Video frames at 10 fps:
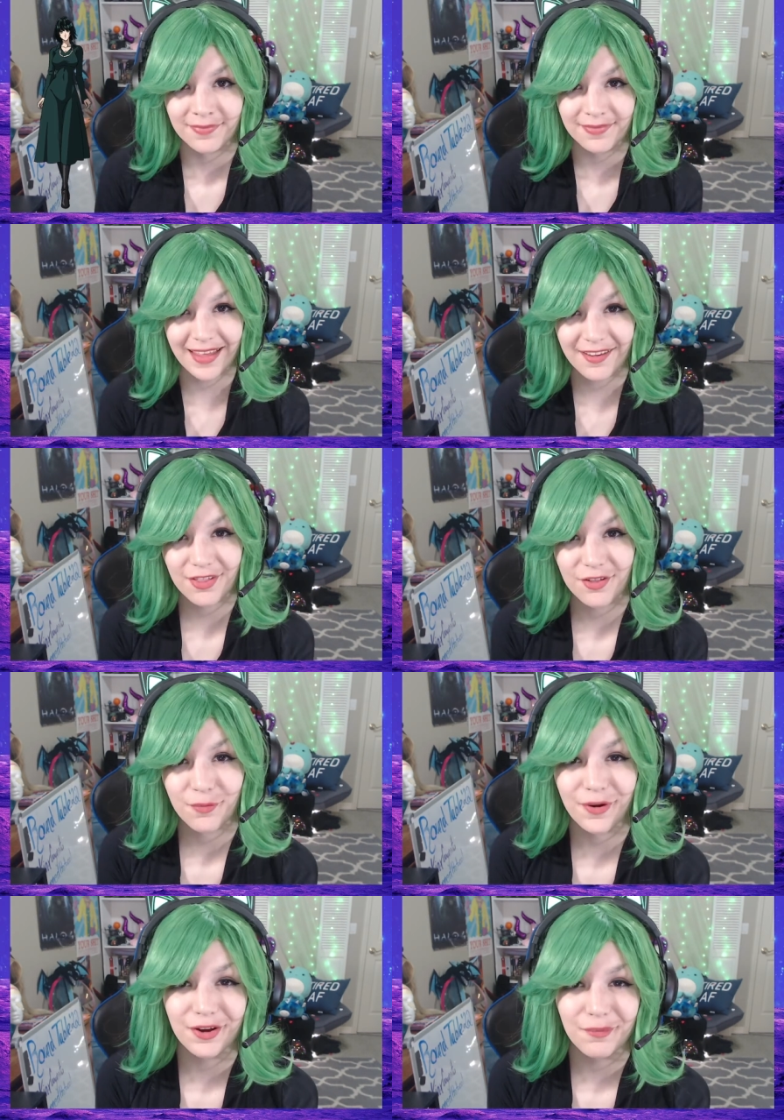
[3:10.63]
Next,
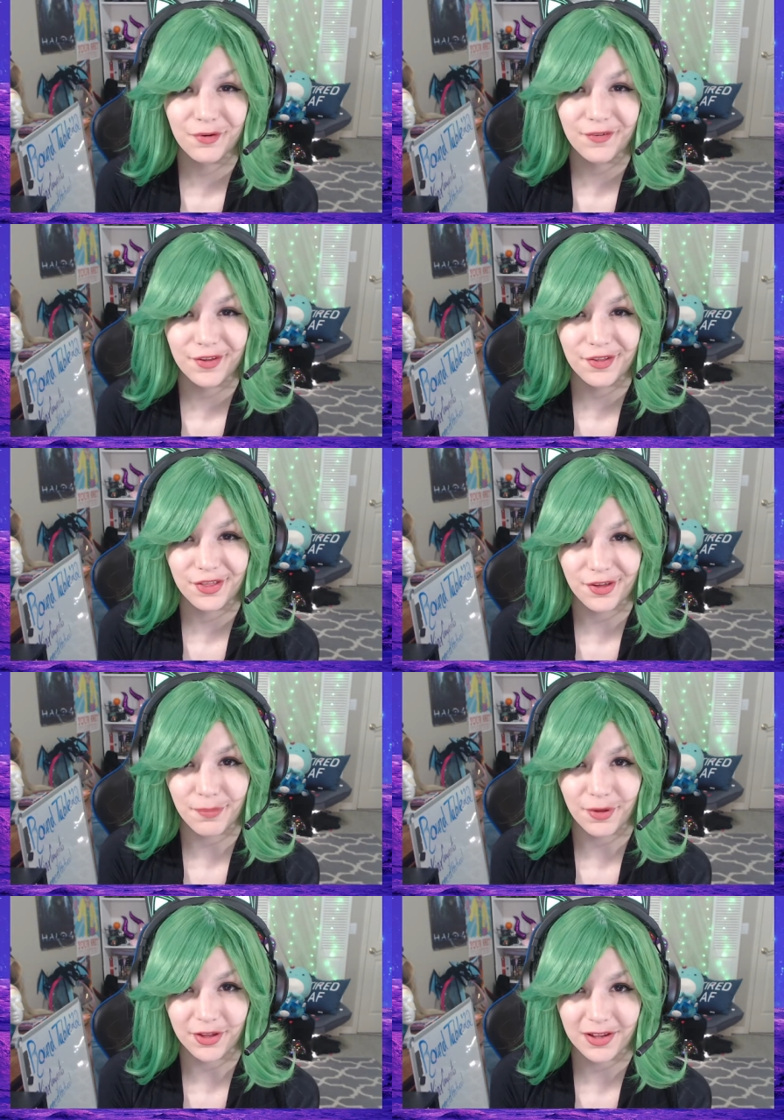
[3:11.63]
we're going to move on to the
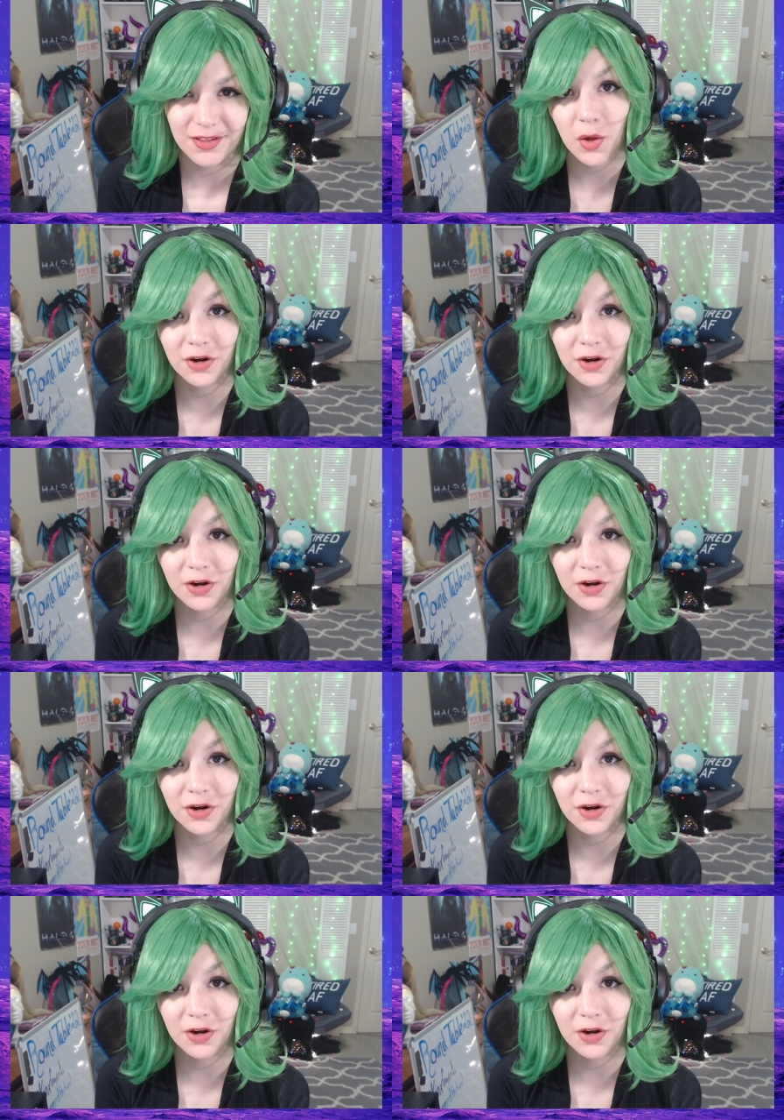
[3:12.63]
abilities.